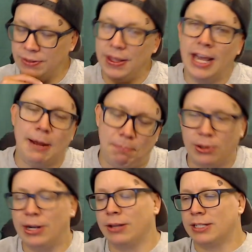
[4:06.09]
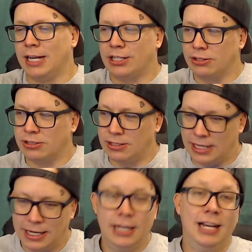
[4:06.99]
And then I pulled out the tattoos. And I was
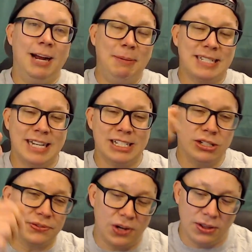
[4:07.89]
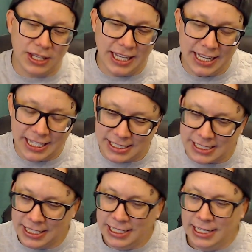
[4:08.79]
like, I brought tattoos for all the
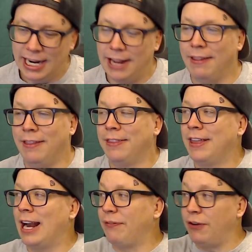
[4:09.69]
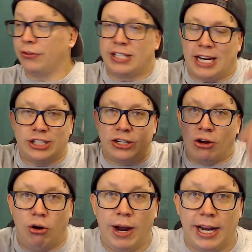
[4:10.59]
kids. And then I felt the tension
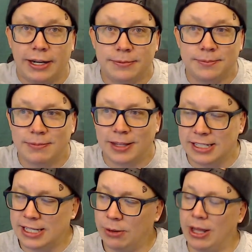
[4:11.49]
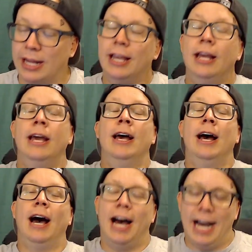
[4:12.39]
go away because they were like,
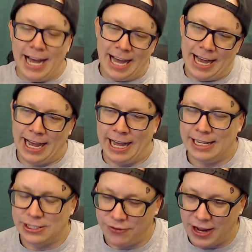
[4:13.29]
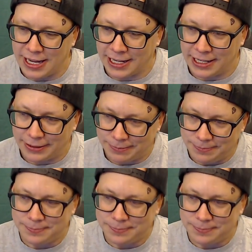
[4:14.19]
ah, he's faking it.